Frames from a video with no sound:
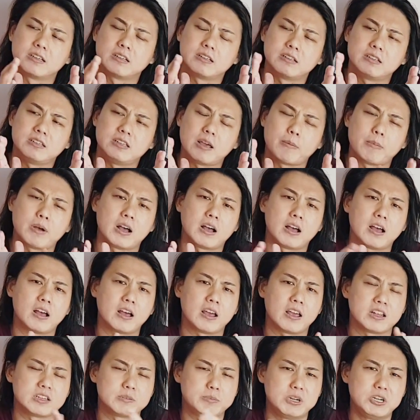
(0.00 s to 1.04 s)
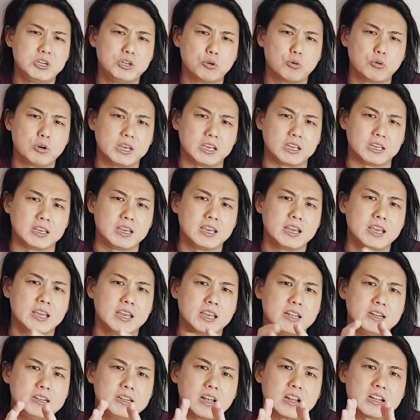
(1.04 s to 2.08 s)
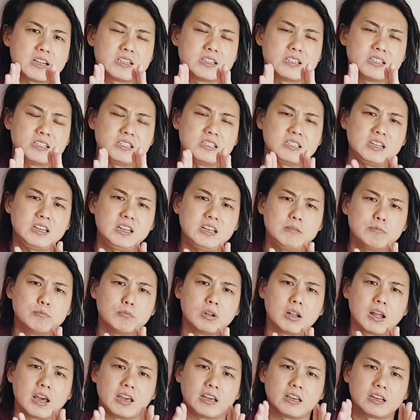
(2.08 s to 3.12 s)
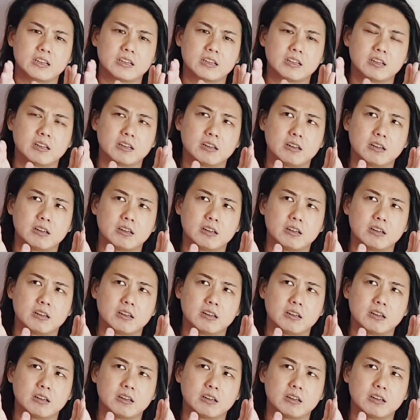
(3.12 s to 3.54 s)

Yamaha has been doing, it does seem like